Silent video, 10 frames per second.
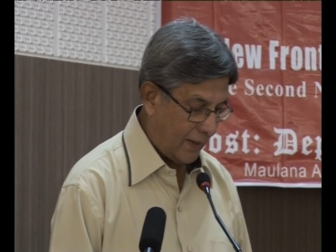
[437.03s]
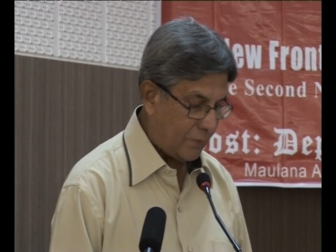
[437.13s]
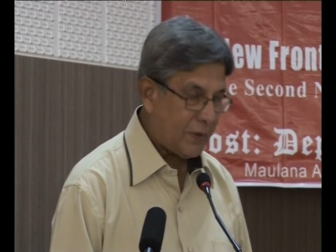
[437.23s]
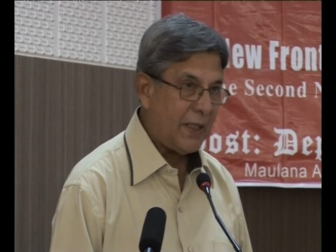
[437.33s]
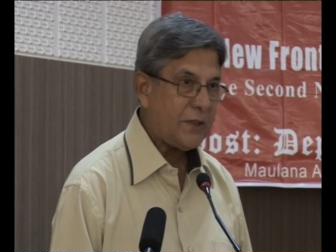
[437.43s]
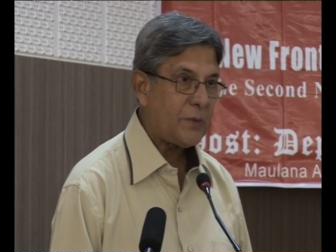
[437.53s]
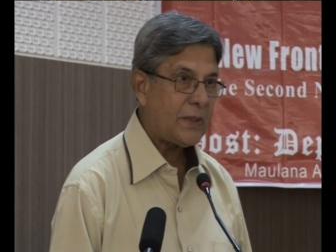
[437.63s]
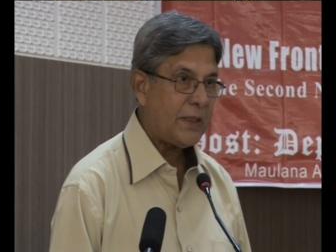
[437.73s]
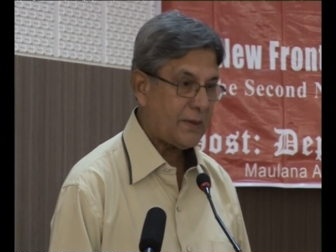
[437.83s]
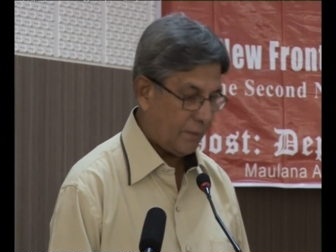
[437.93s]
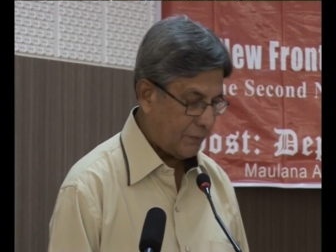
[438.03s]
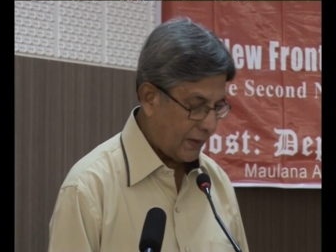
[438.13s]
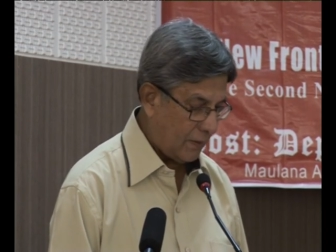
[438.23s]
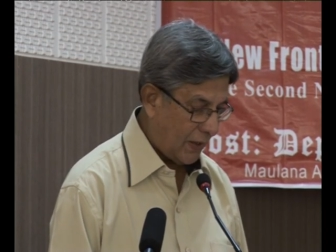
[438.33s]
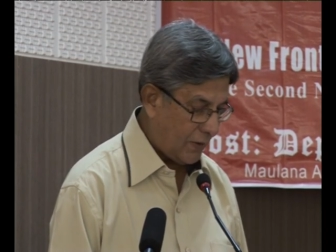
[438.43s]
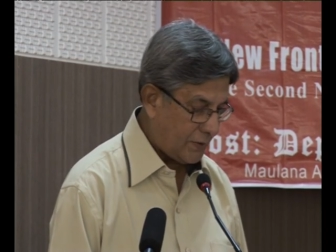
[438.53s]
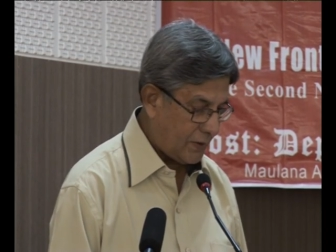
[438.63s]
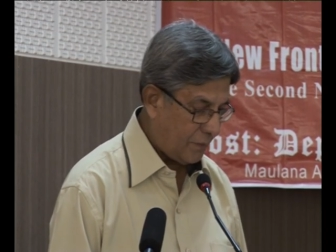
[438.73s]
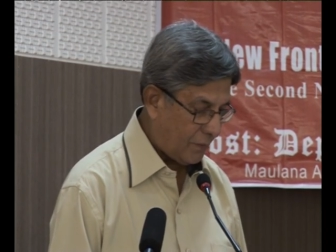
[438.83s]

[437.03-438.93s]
I would like to say something about uh,